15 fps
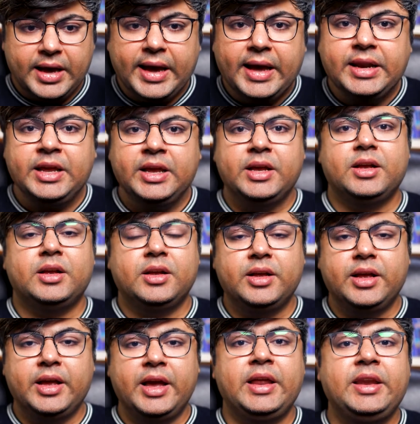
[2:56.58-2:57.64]

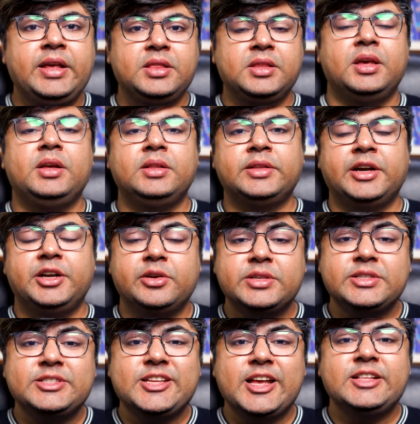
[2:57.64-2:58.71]
anything that your
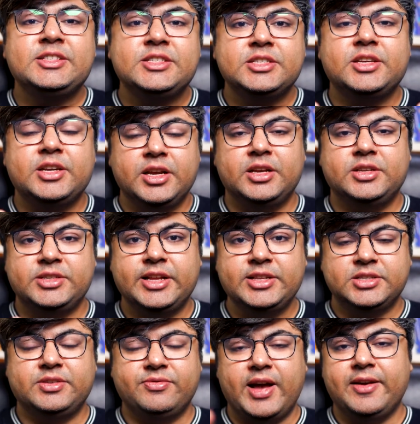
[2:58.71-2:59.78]

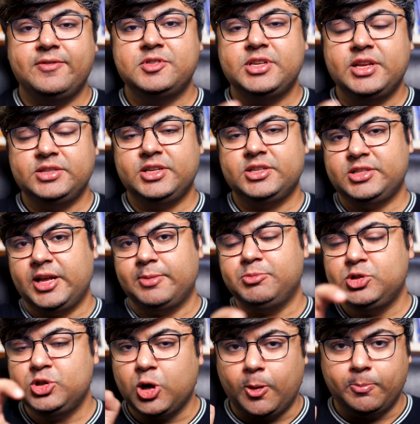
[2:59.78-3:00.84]
five senses
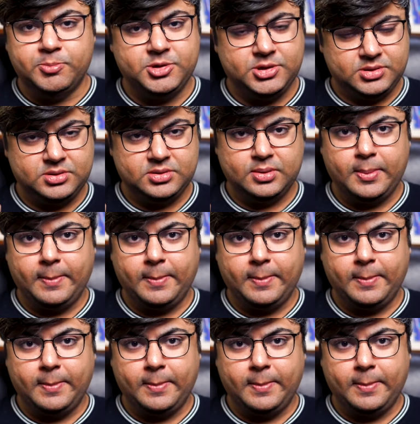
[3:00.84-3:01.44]
absorbs.